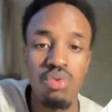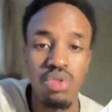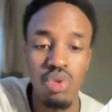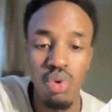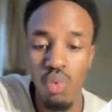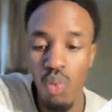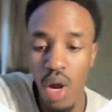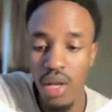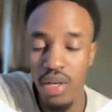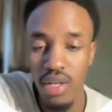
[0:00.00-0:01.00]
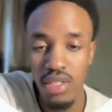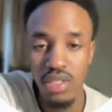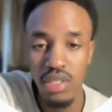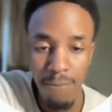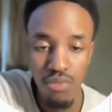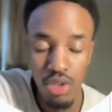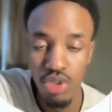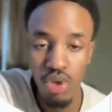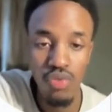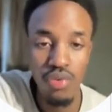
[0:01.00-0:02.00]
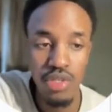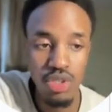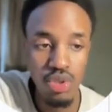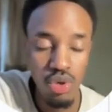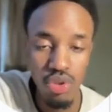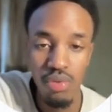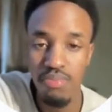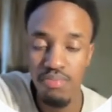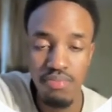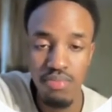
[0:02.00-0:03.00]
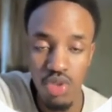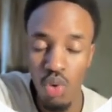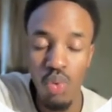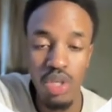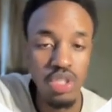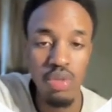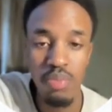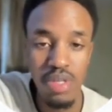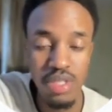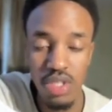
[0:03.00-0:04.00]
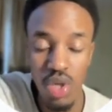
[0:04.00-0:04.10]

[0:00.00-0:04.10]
So what is the service, or what is the business?